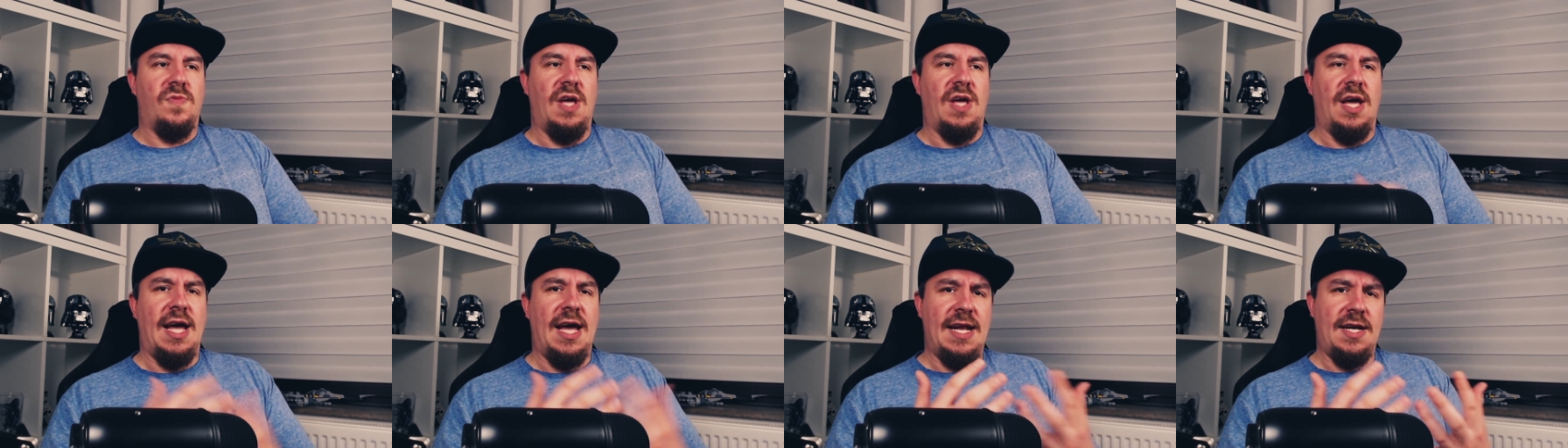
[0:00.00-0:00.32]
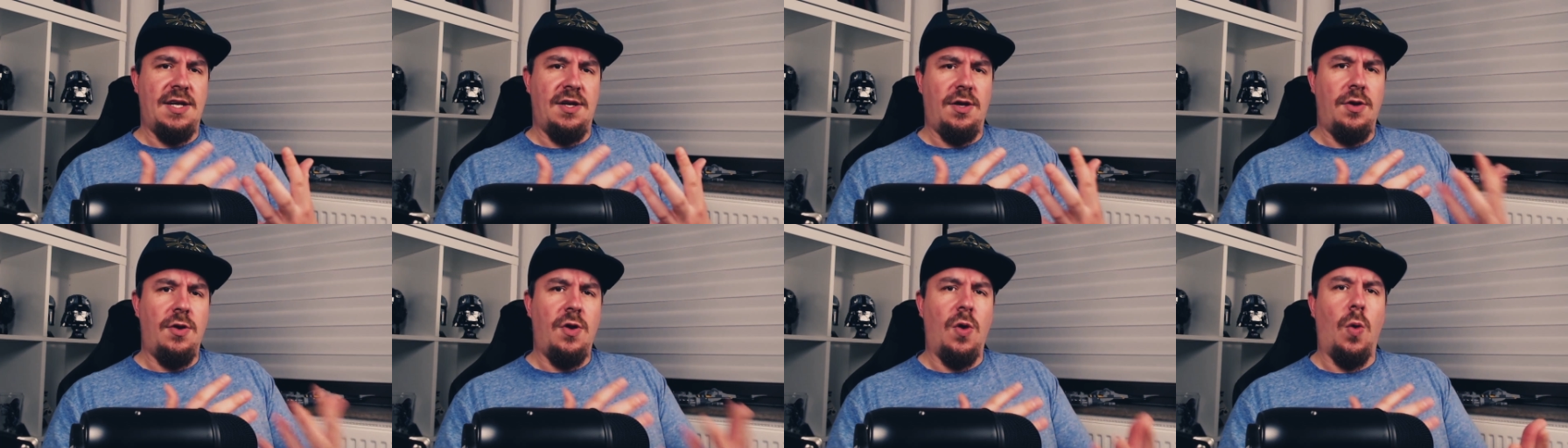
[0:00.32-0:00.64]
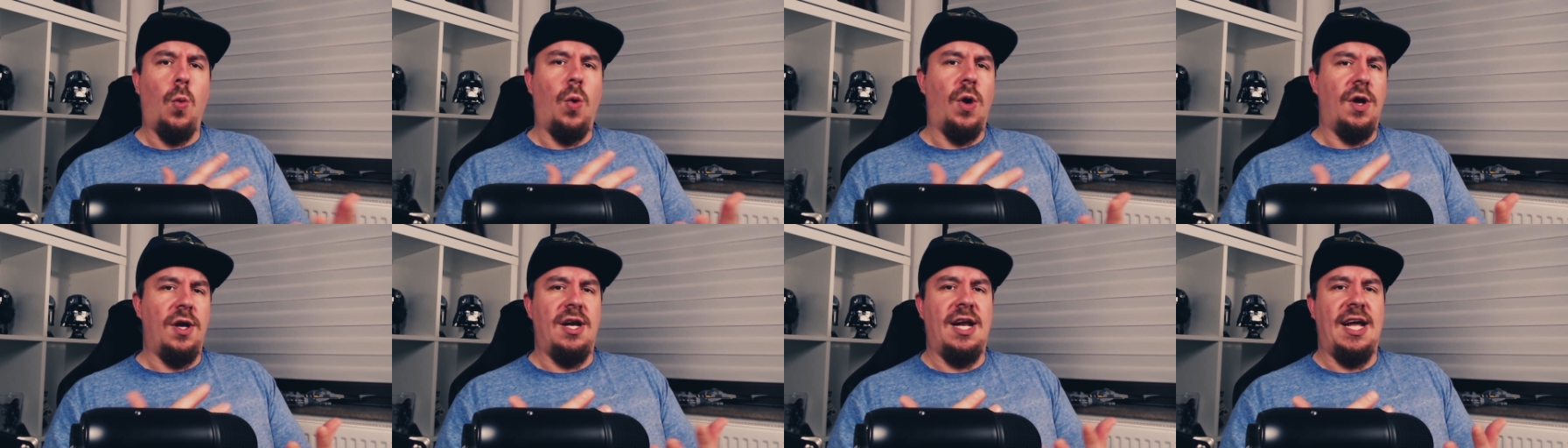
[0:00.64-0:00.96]
And no
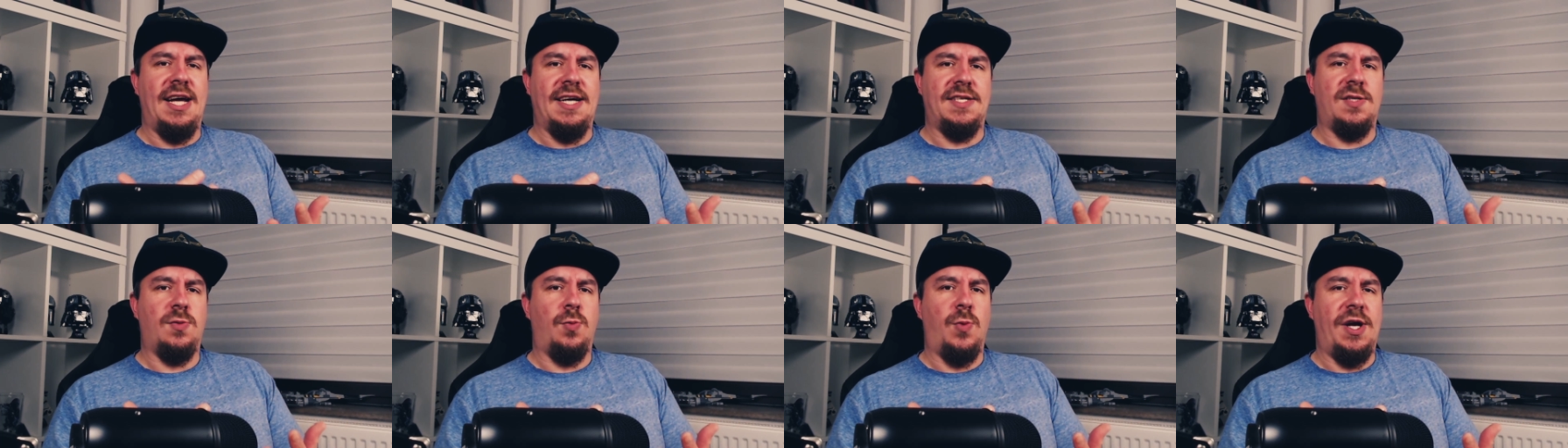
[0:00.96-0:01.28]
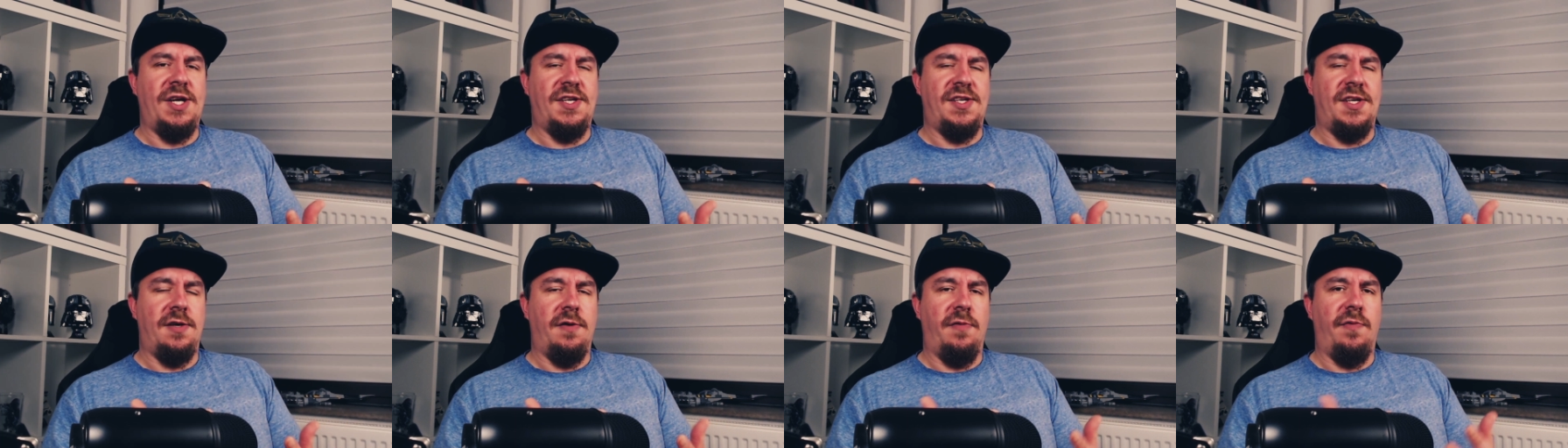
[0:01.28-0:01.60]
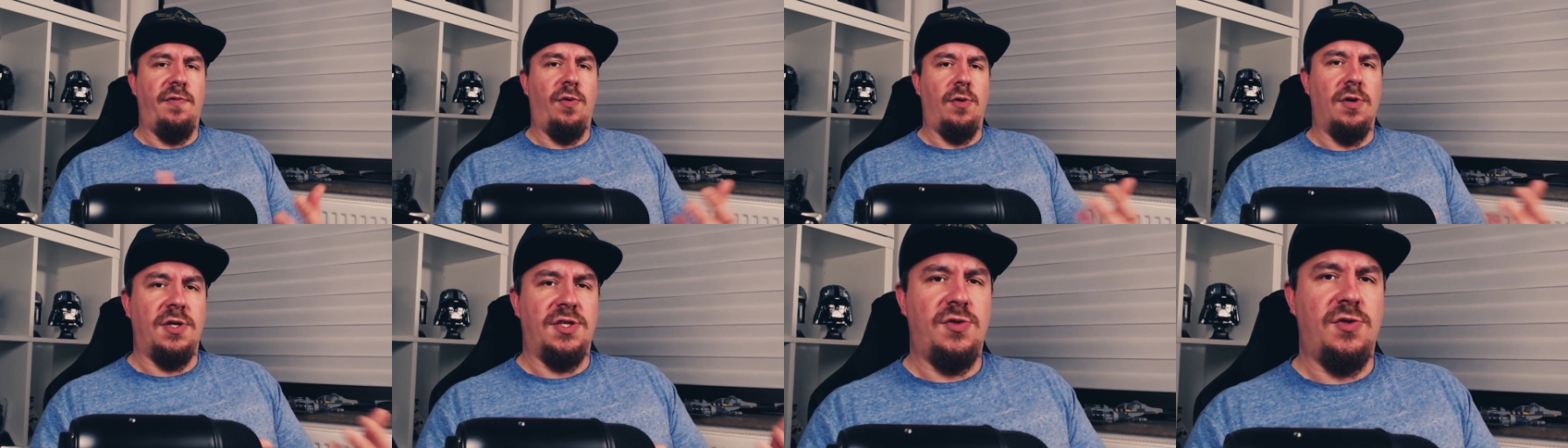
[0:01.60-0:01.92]
one likes waiting
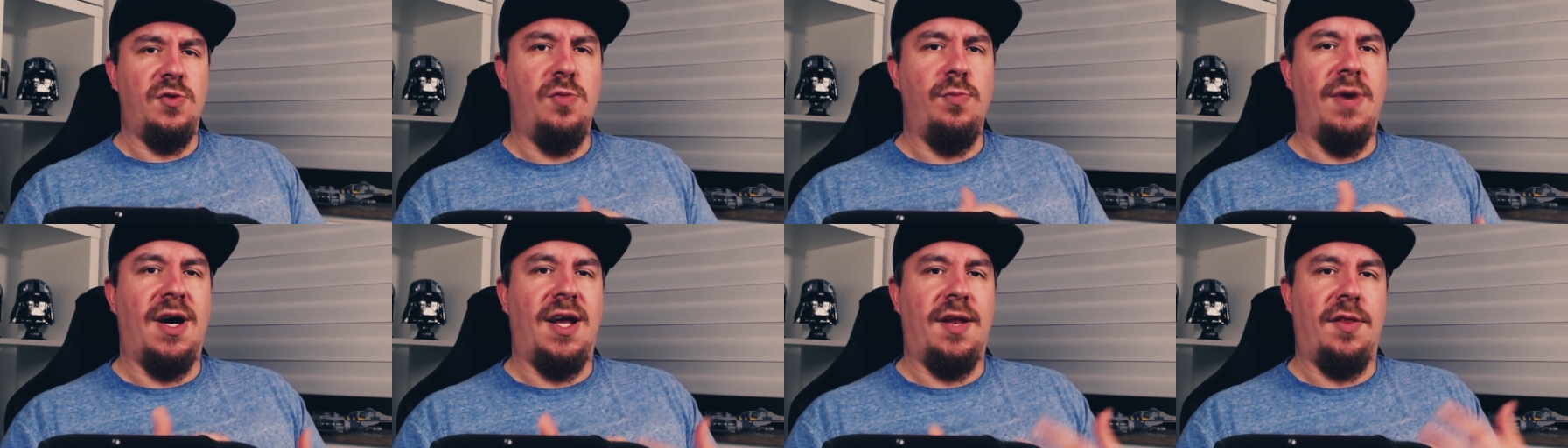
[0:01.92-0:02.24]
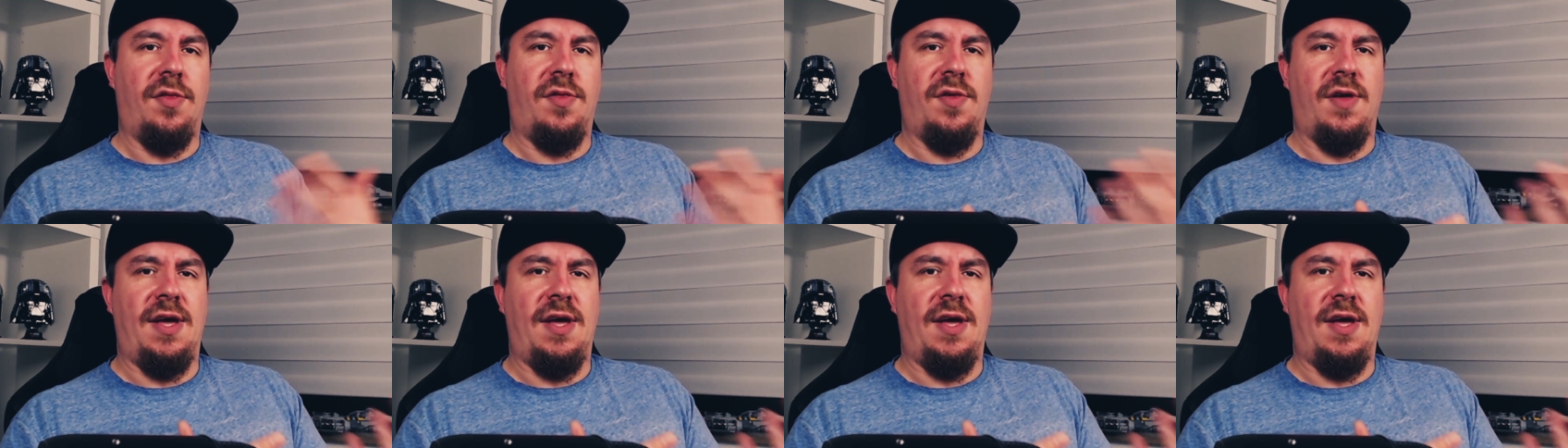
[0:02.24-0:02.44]
for 2 months